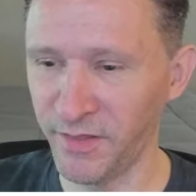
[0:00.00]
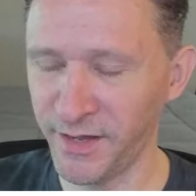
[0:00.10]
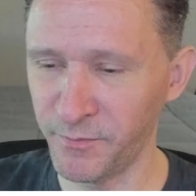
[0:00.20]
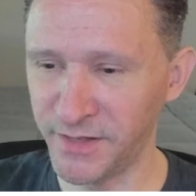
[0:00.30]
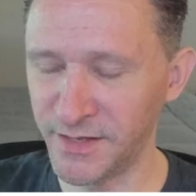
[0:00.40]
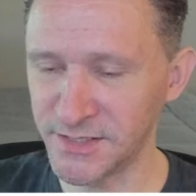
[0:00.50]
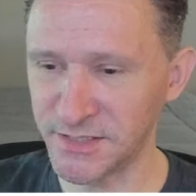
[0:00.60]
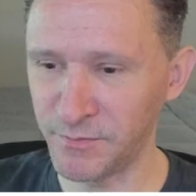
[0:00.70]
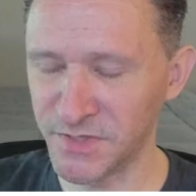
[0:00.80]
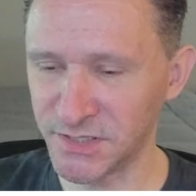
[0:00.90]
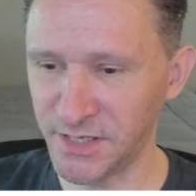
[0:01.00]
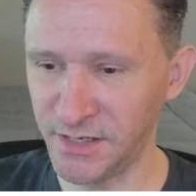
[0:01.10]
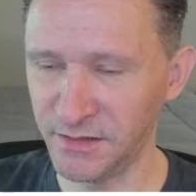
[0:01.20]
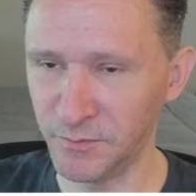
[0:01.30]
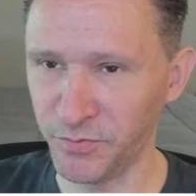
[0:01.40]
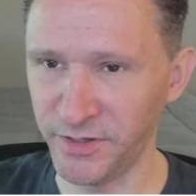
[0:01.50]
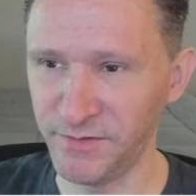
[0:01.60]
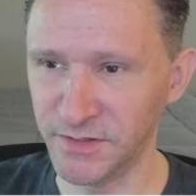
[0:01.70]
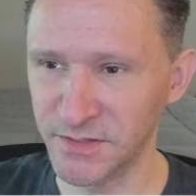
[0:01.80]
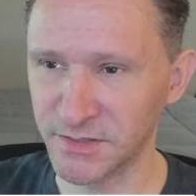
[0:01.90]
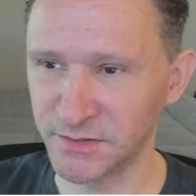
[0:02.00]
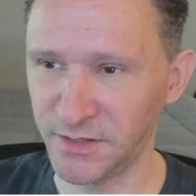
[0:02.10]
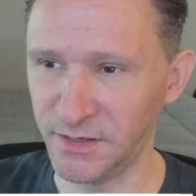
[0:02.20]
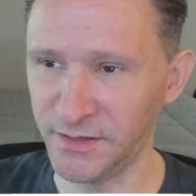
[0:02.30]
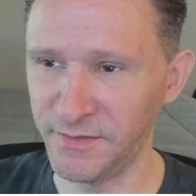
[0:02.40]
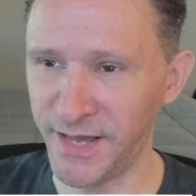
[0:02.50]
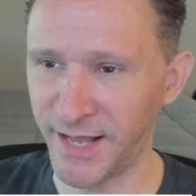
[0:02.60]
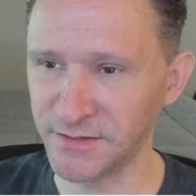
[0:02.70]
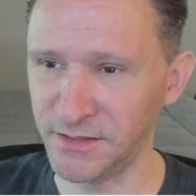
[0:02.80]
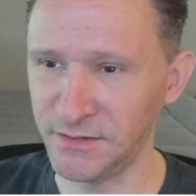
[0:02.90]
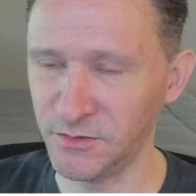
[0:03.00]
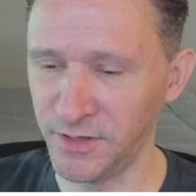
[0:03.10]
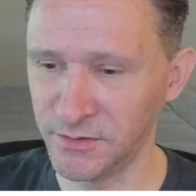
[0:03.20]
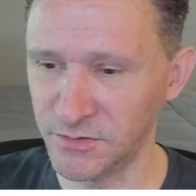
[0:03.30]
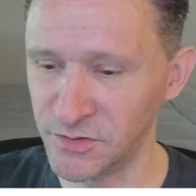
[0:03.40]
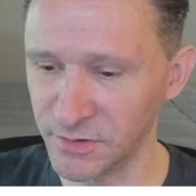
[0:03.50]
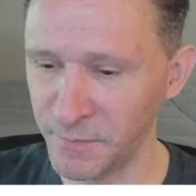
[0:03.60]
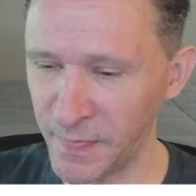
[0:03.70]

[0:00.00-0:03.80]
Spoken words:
I think I made that same mistake in the previous, in the ASCII to integer.